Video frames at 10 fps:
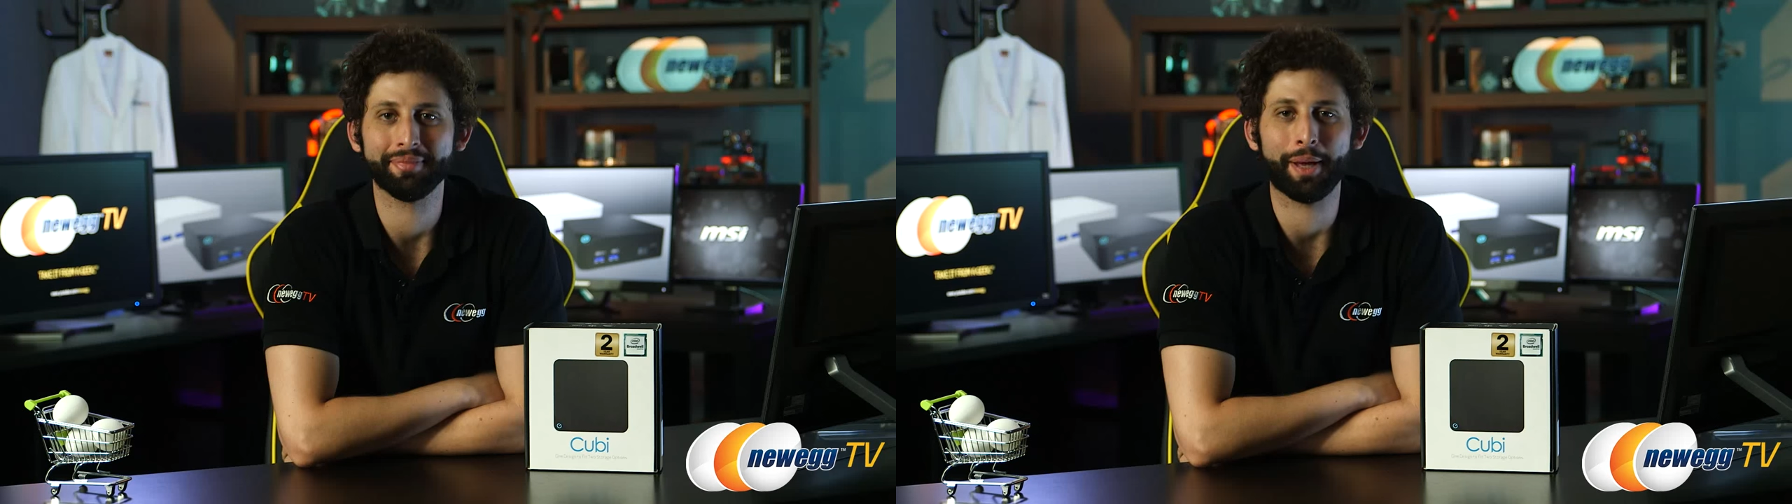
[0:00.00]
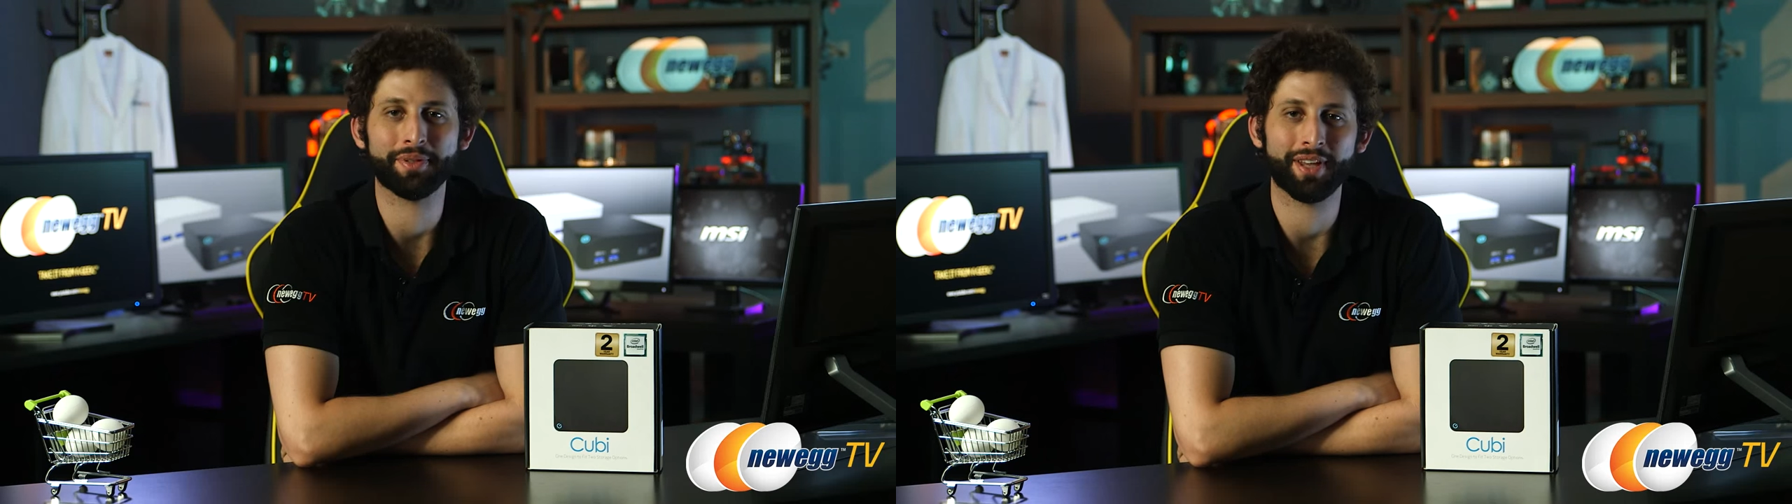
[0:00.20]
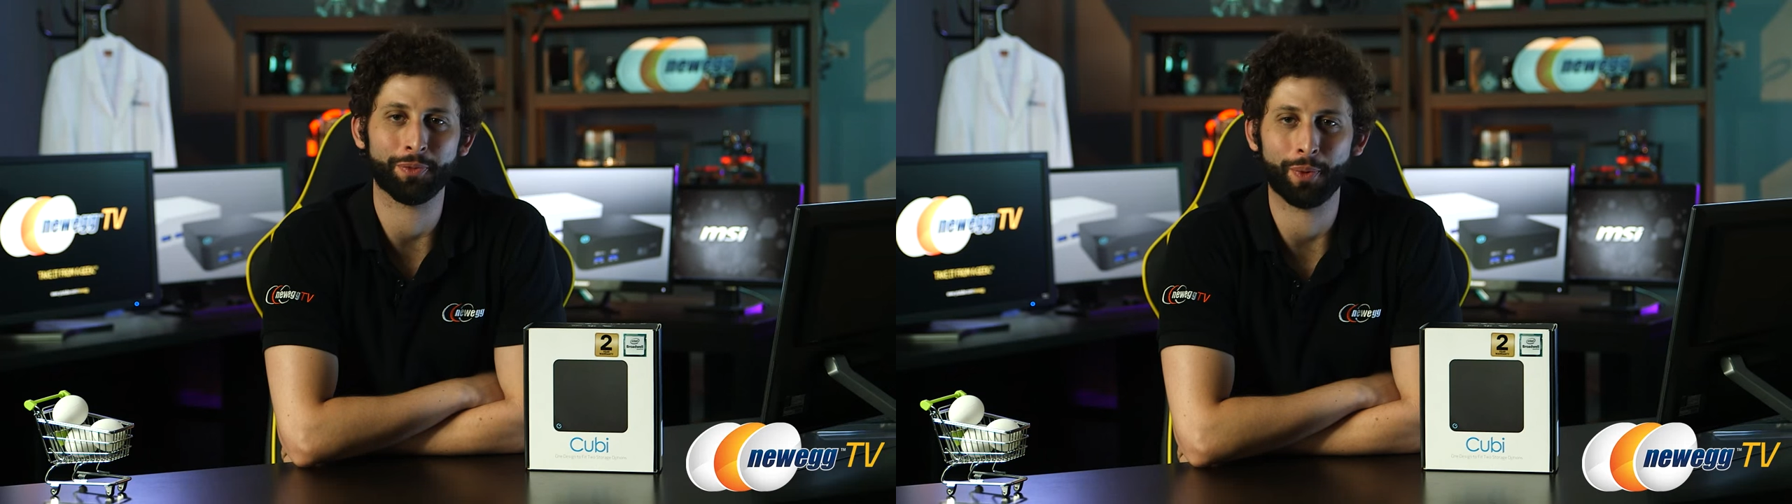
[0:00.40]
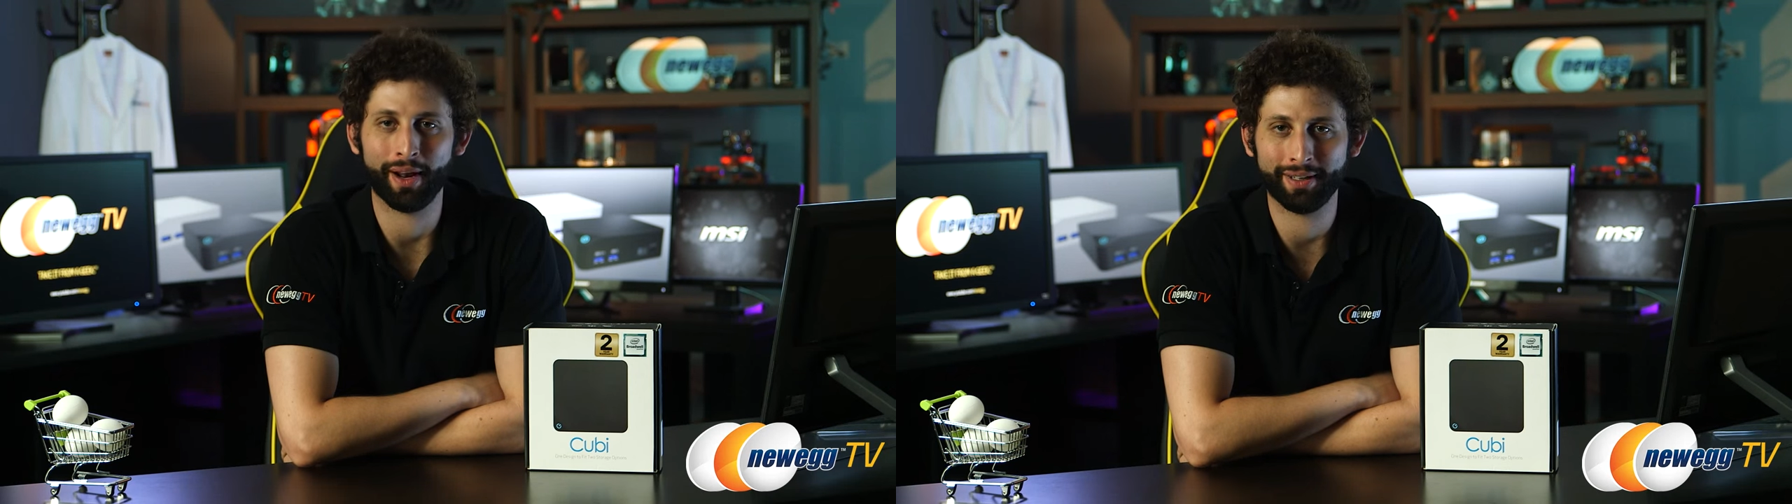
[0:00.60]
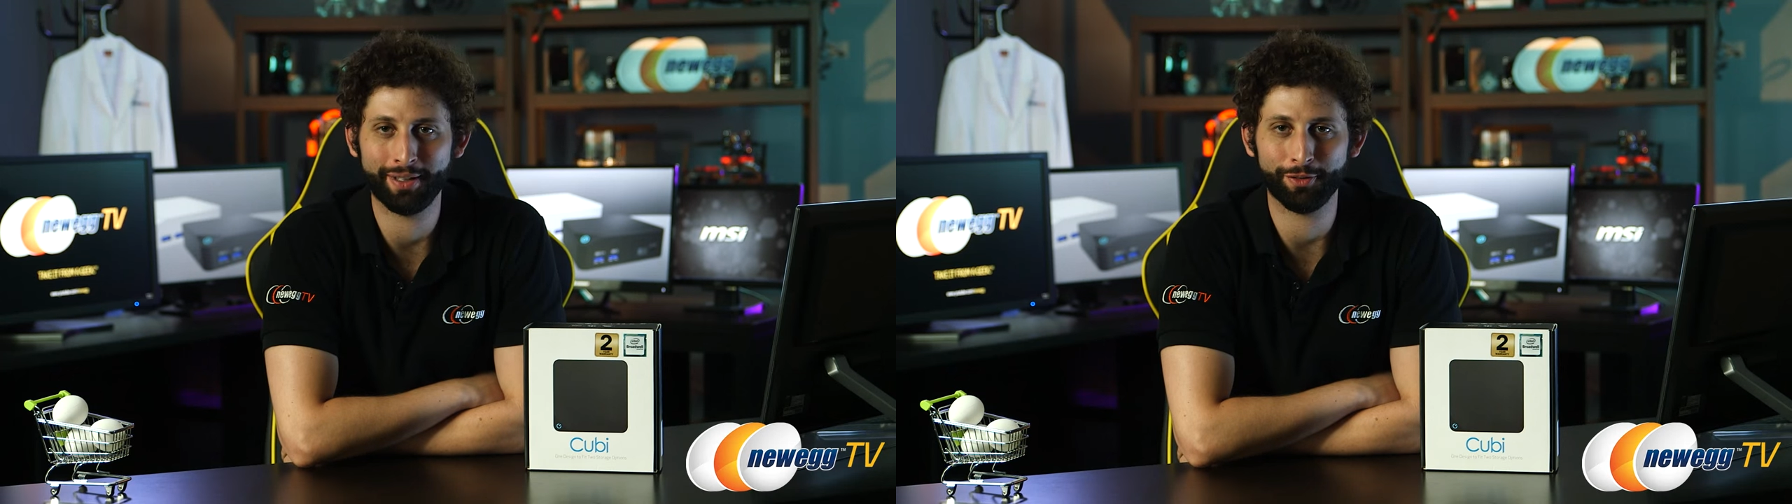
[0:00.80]
I'm Seth
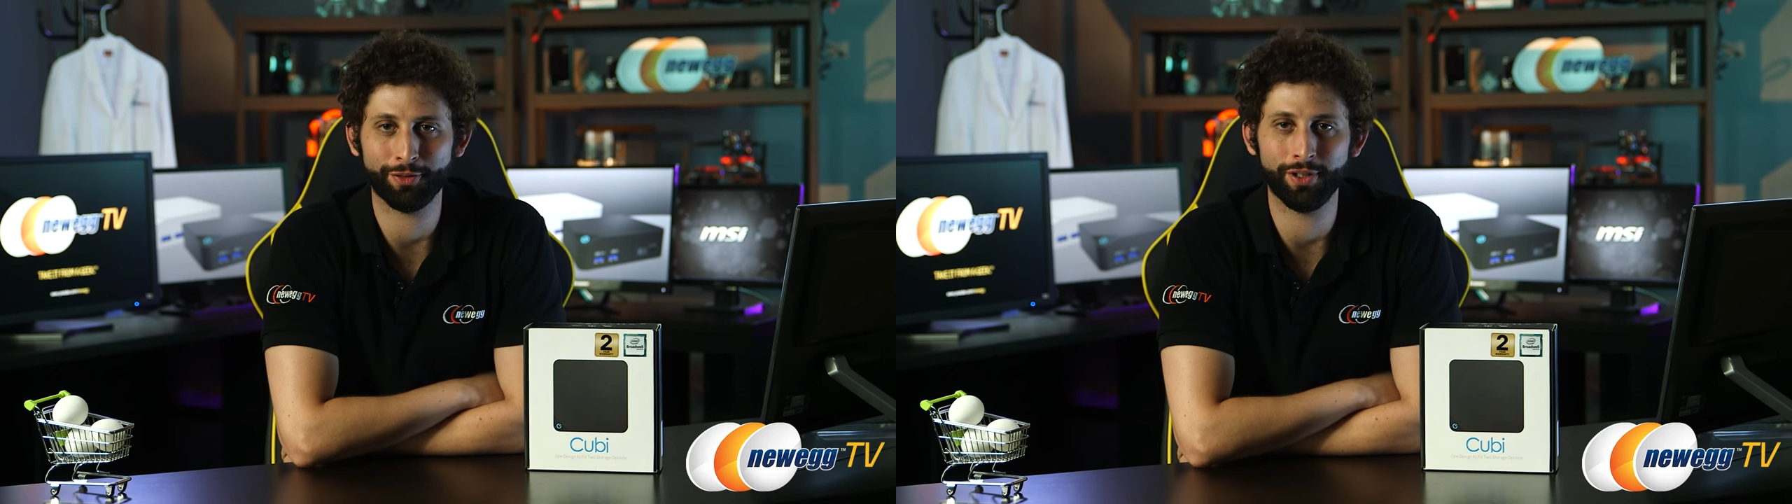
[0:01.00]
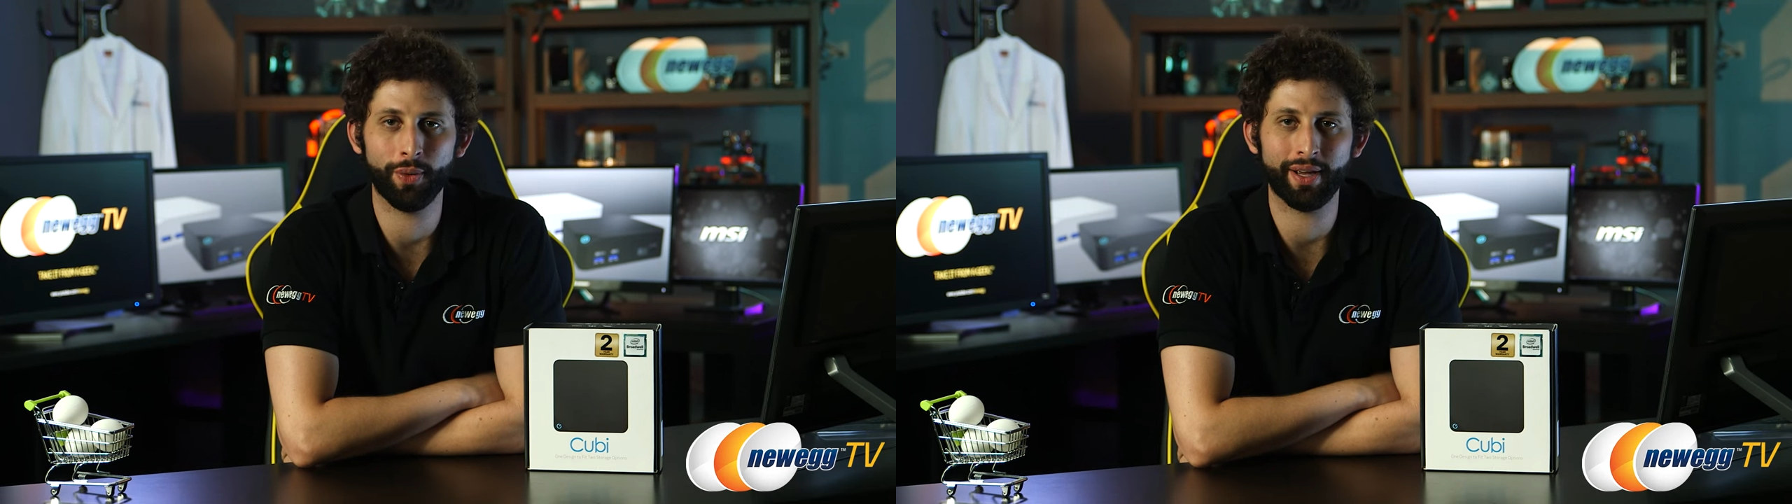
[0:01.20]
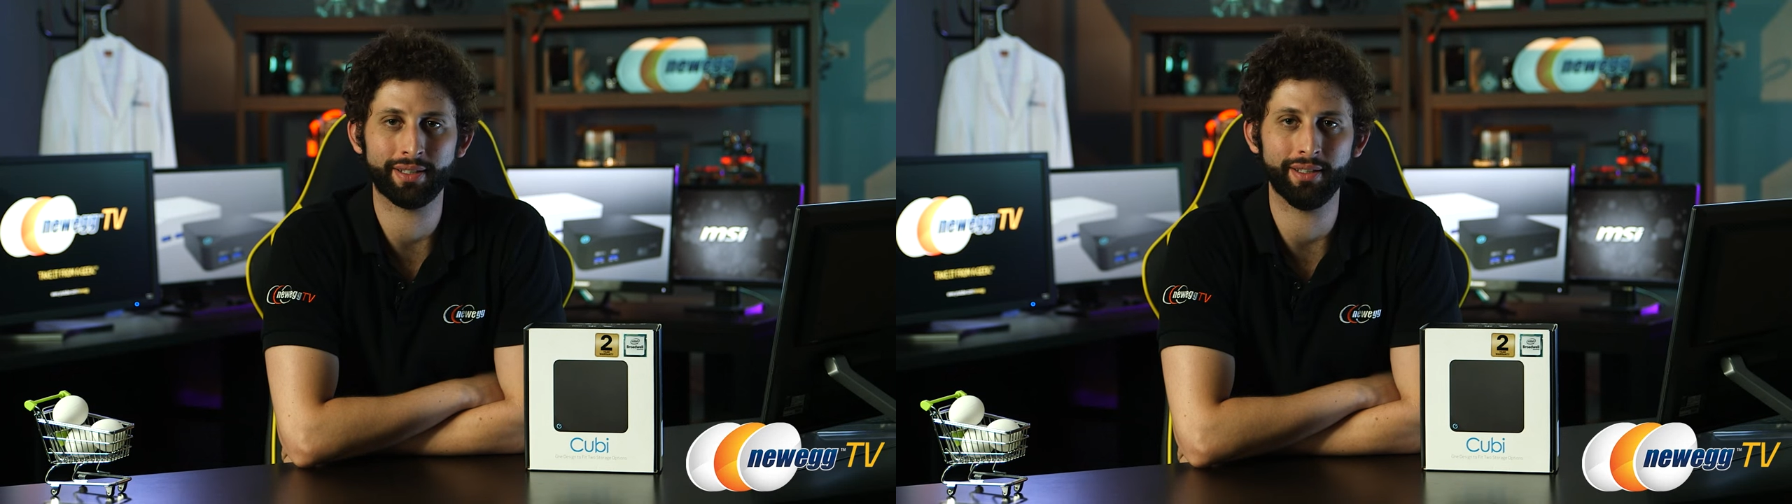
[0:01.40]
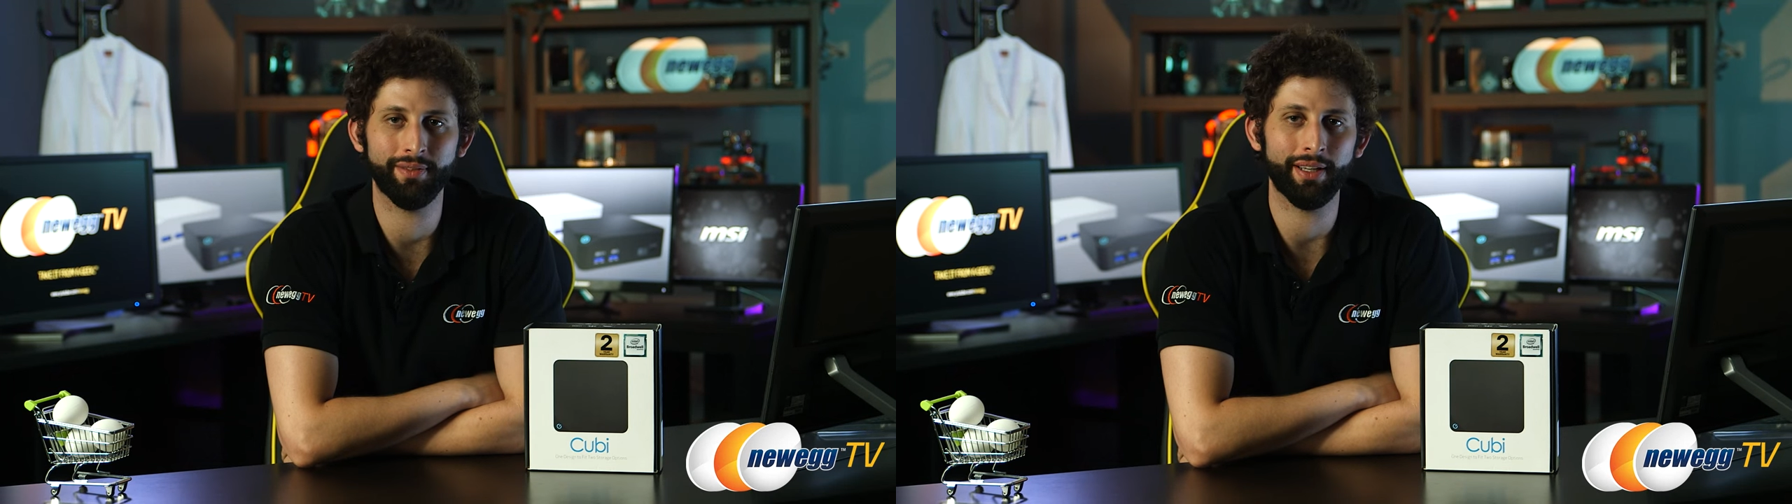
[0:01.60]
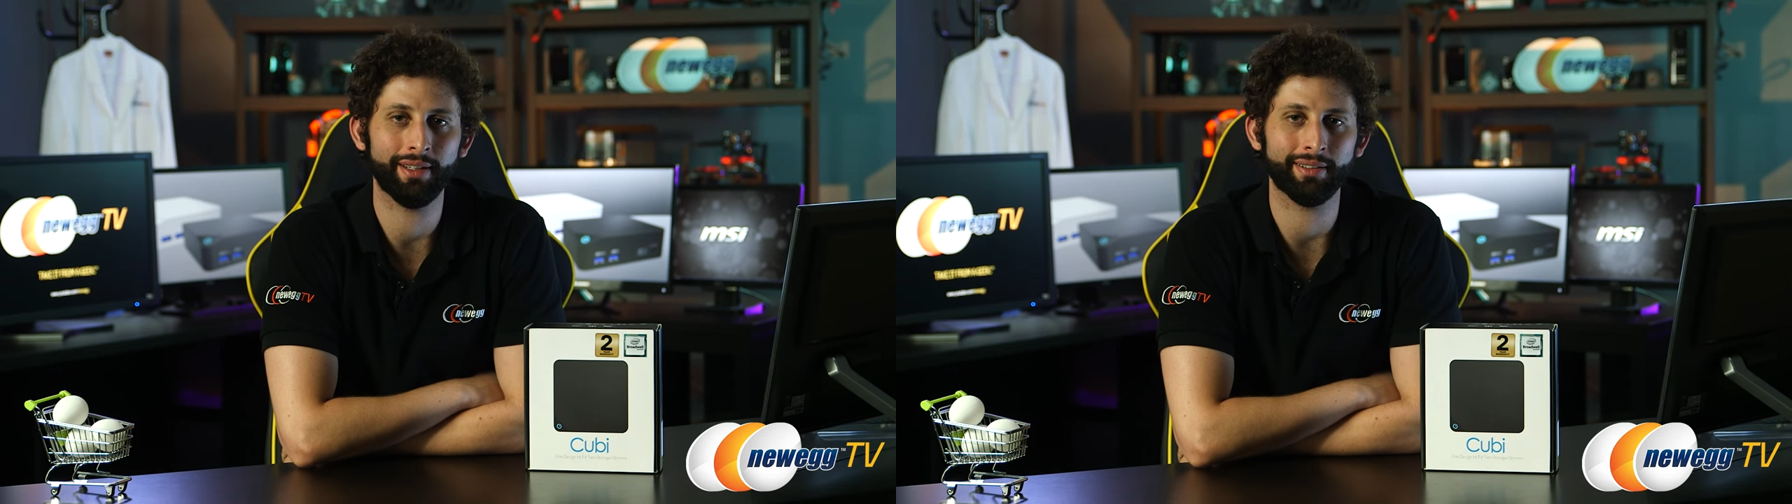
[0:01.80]
Radkin here for Newegg
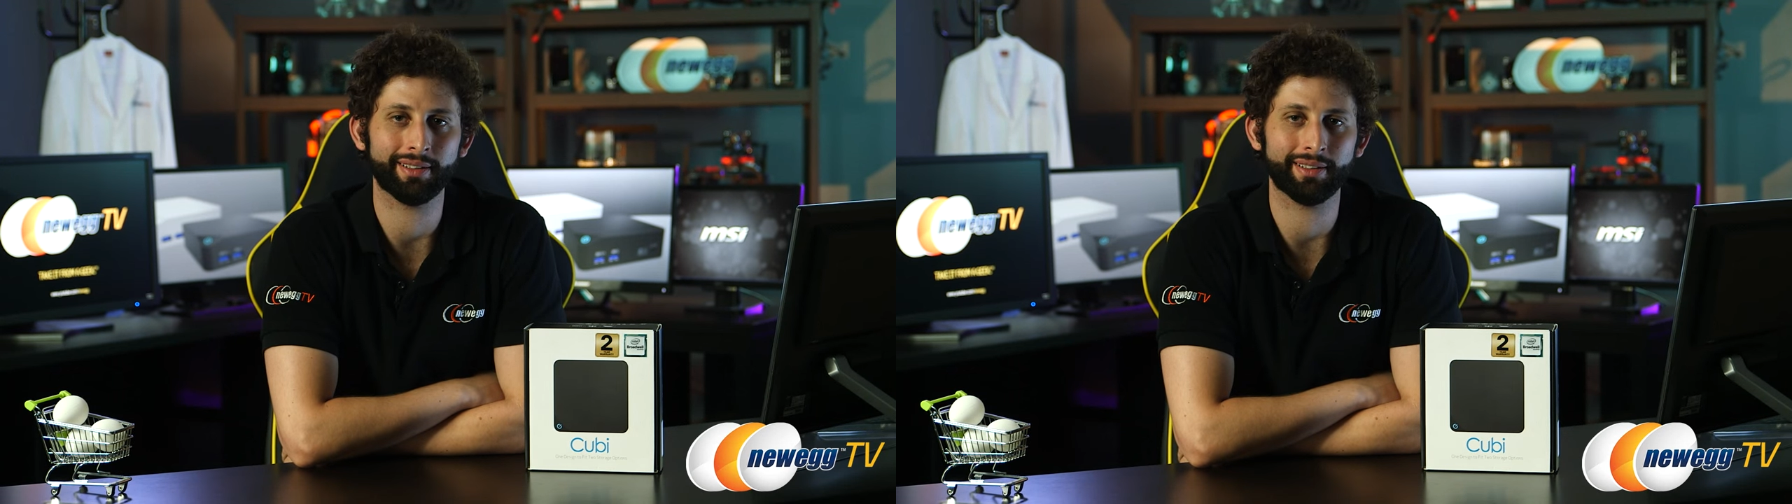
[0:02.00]
TV,